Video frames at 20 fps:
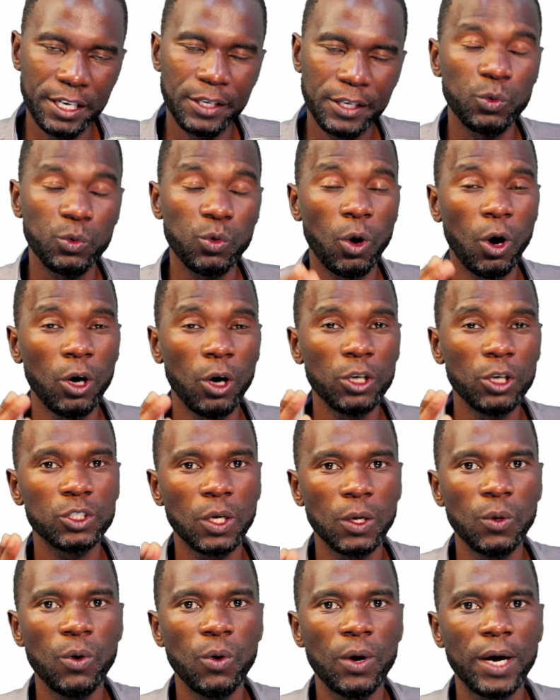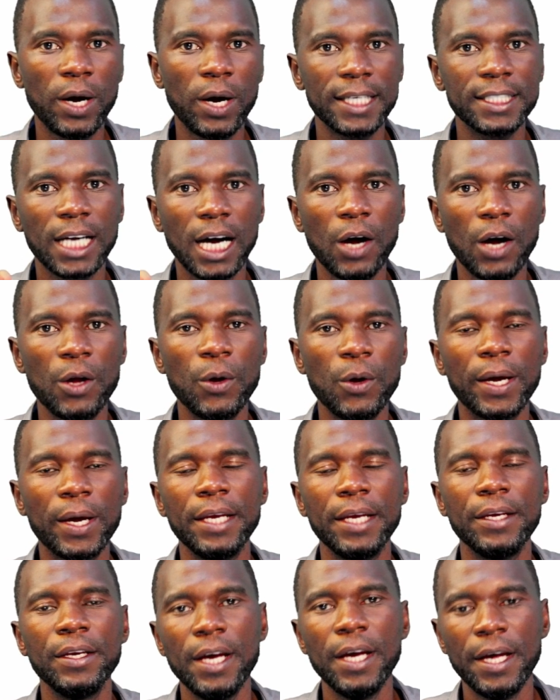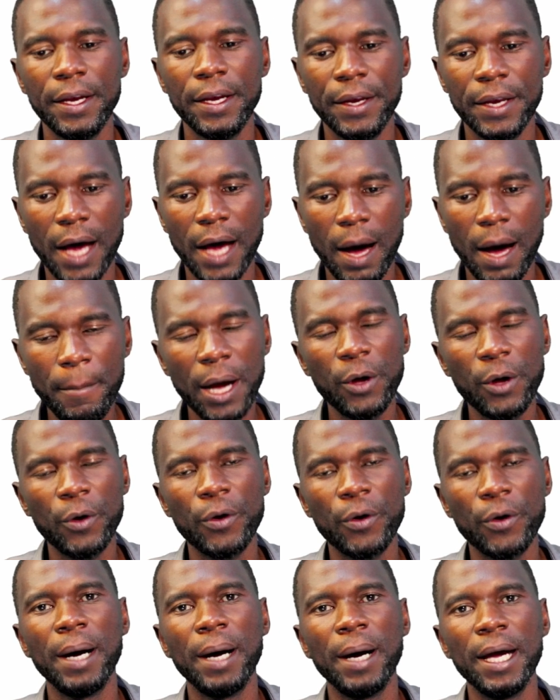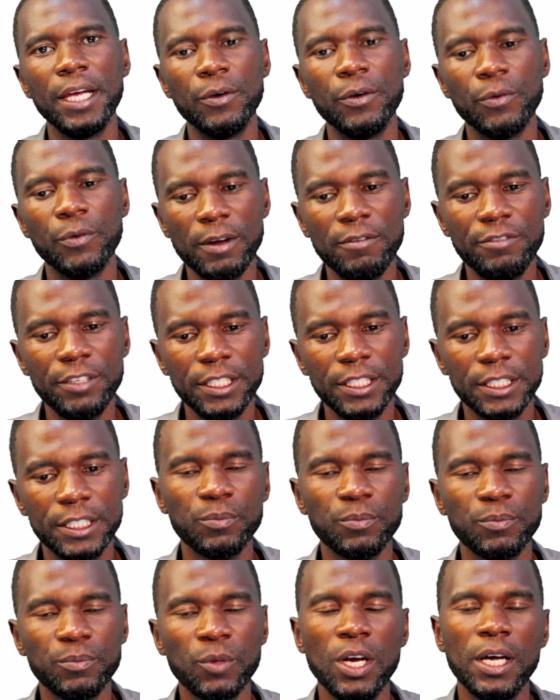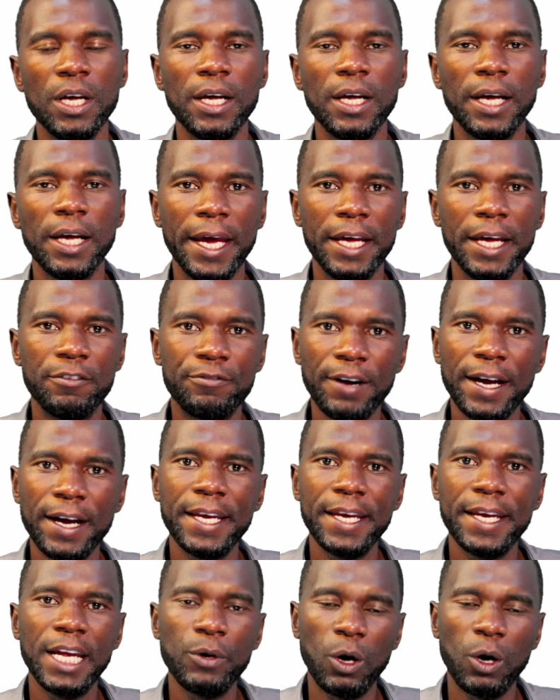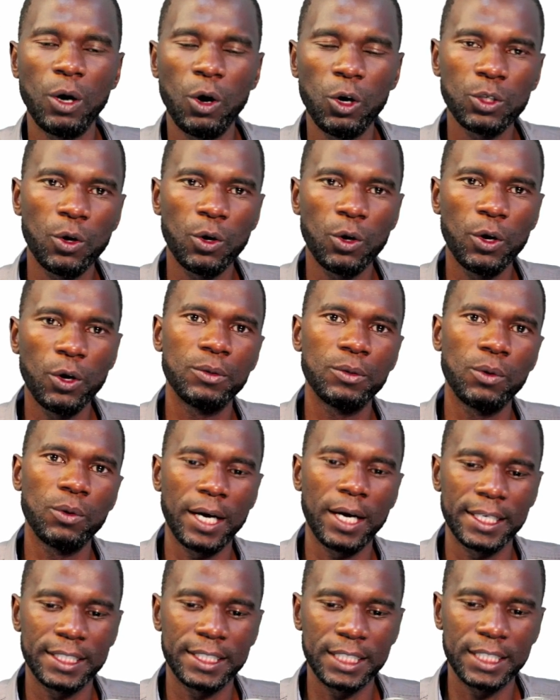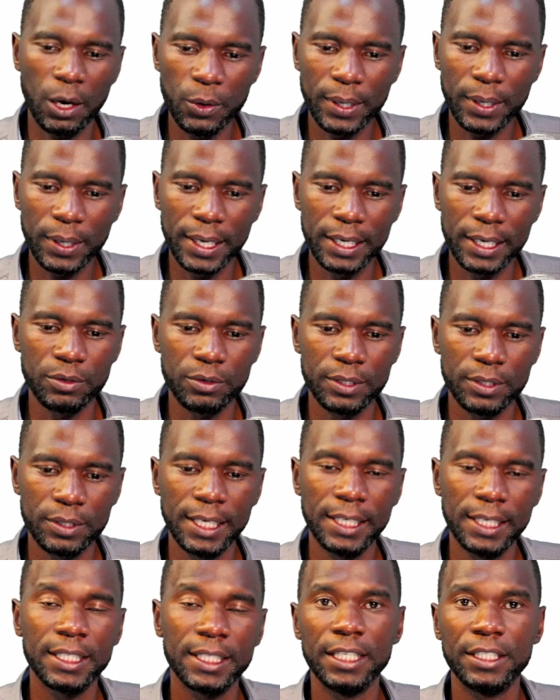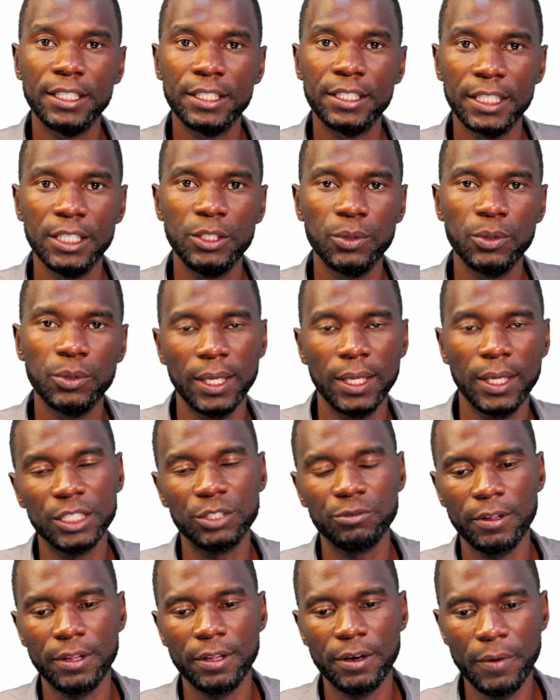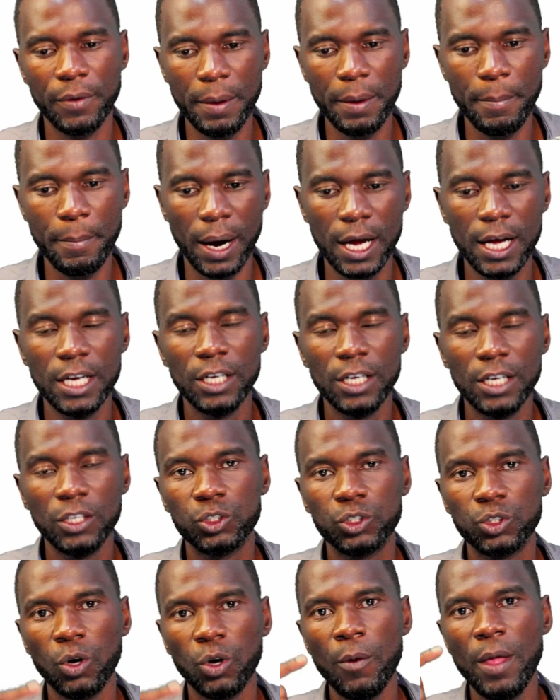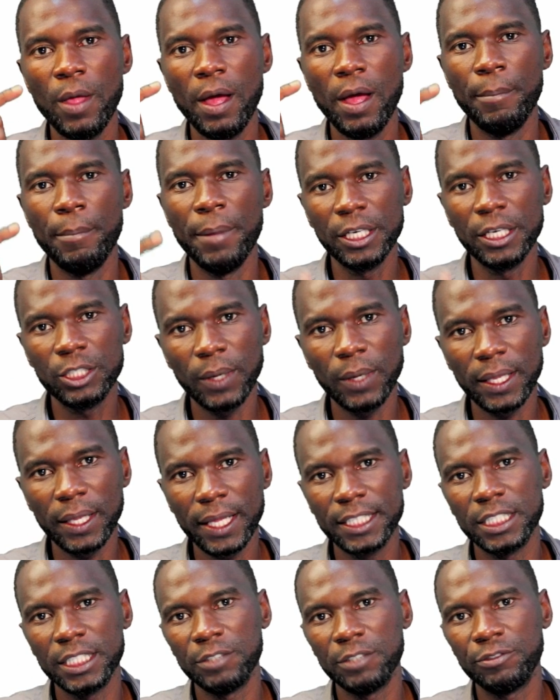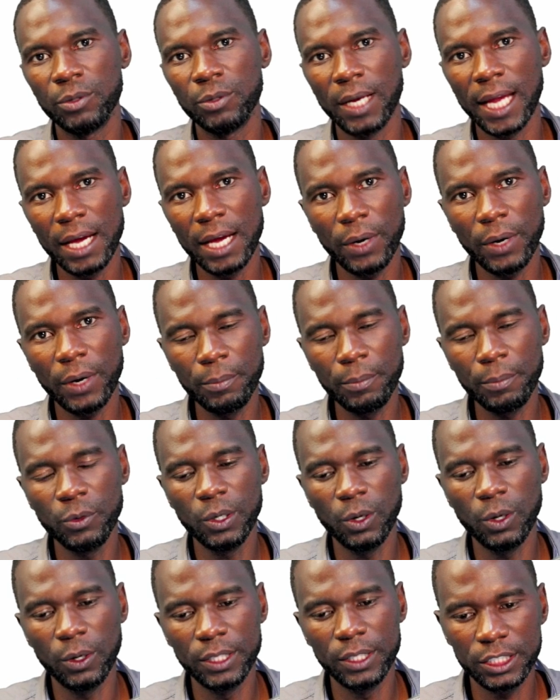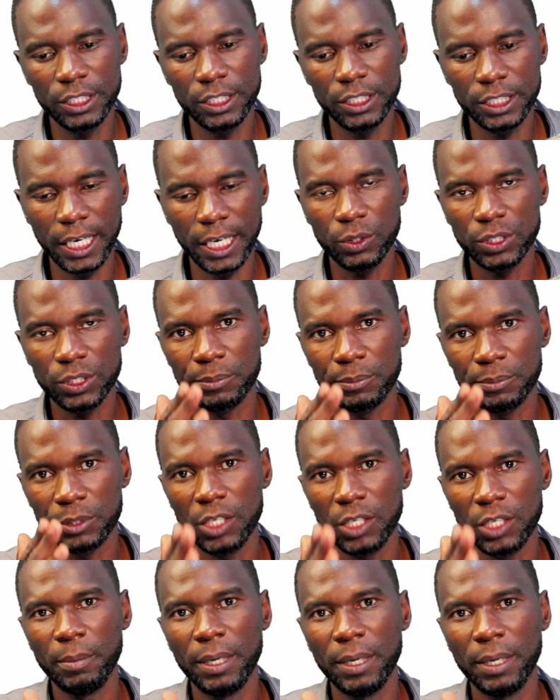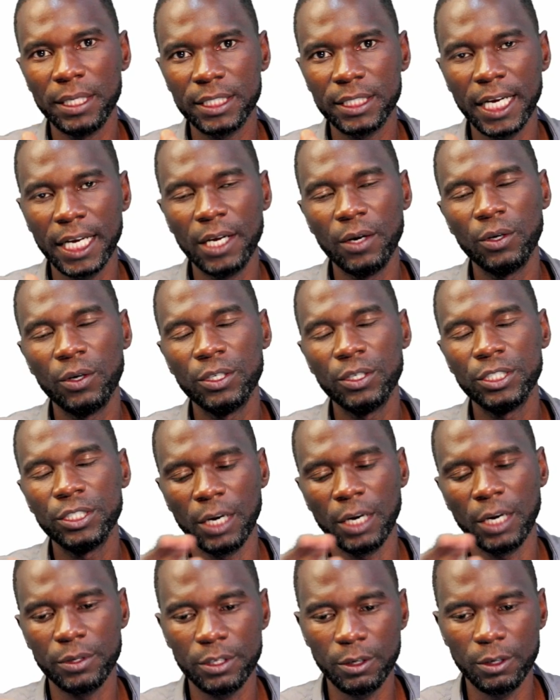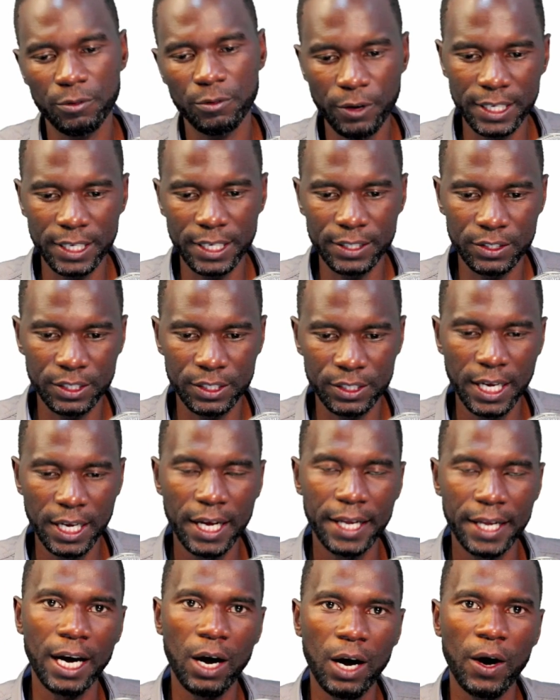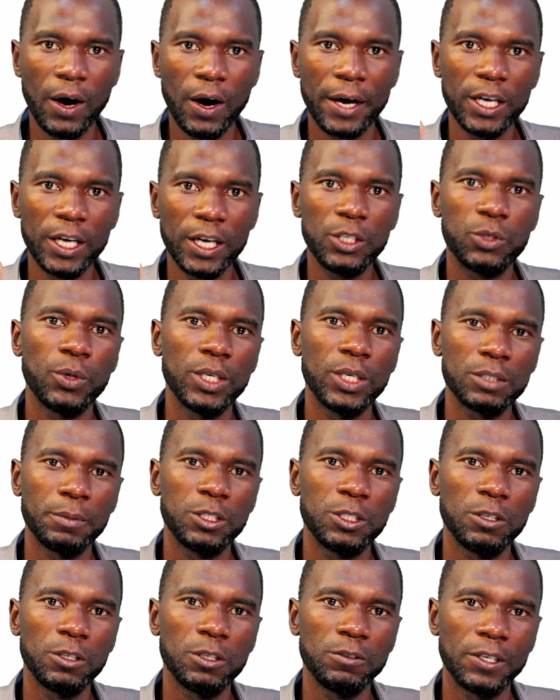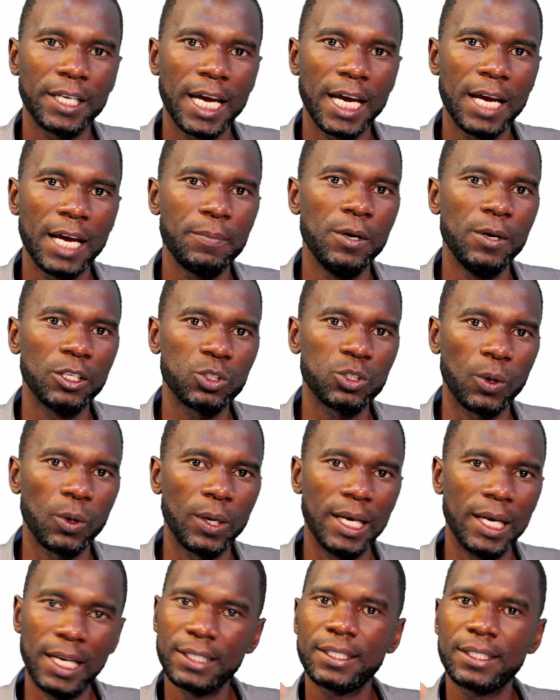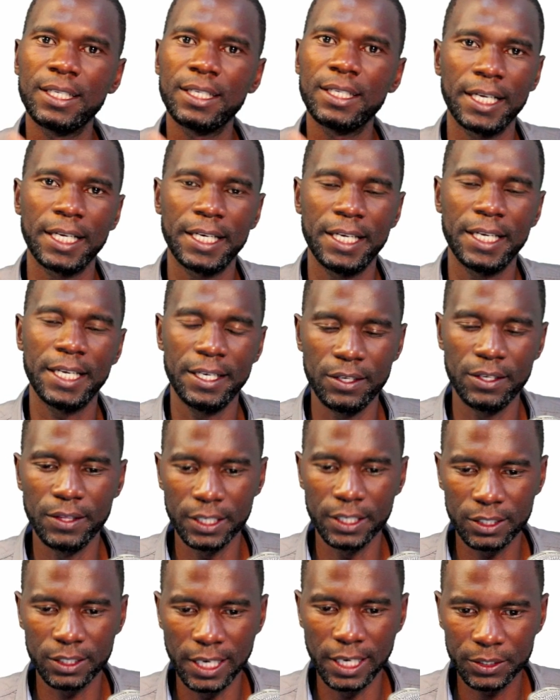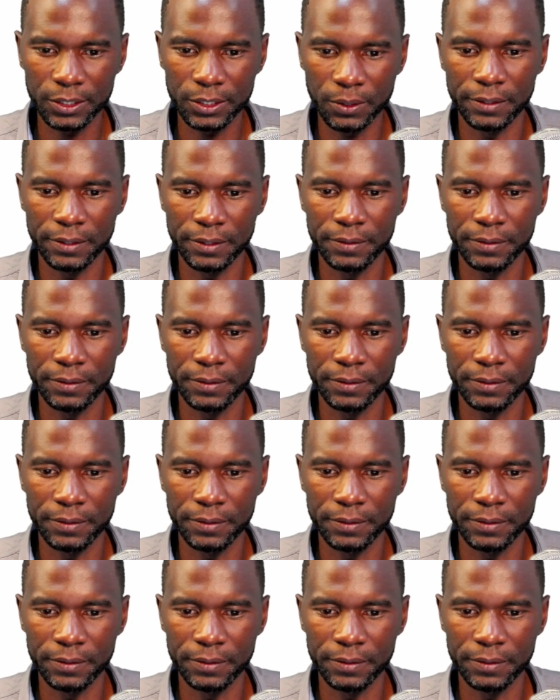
We also look at how you can number your rebar in Revit. And finally, we're also going to look at how you can create a schedule that is for the rebar. So make sure that if you like what I'm doing on this channel, subscribe to my channel, share with your friends. Now, I don't want to waste much of your time, so let's get started in this lesson.